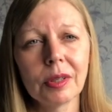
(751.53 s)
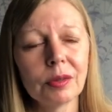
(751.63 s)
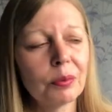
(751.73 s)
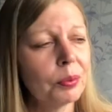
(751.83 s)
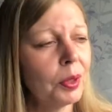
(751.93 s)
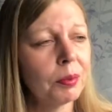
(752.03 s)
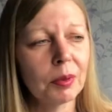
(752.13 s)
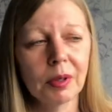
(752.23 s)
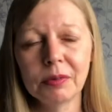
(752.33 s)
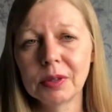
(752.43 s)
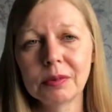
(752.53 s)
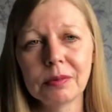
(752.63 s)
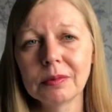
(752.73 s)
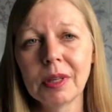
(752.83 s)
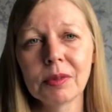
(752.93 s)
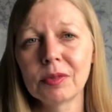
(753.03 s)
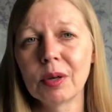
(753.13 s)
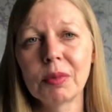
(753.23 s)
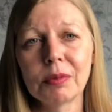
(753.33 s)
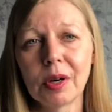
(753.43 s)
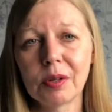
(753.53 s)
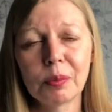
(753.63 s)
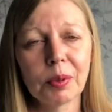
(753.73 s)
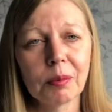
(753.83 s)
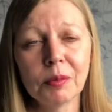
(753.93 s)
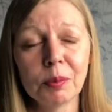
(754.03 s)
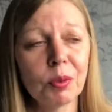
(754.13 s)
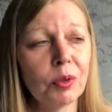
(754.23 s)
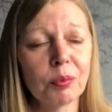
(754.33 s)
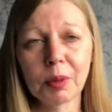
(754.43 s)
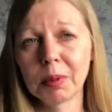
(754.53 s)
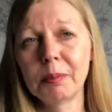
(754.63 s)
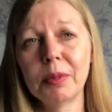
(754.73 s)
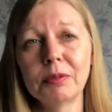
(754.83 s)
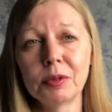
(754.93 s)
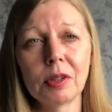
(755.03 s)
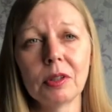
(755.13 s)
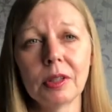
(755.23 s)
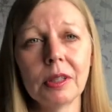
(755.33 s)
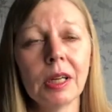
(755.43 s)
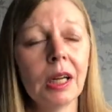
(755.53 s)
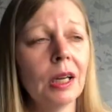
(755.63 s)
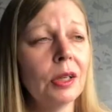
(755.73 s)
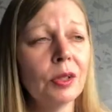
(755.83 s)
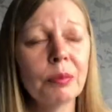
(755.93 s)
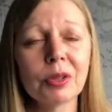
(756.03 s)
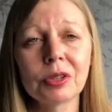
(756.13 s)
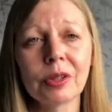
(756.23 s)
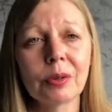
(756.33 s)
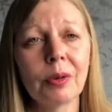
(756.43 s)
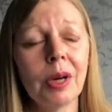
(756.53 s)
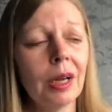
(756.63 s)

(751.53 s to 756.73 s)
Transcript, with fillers: It'll probably, if you've never sewn before, it'll probably, number one, probably befuddle you. And number two,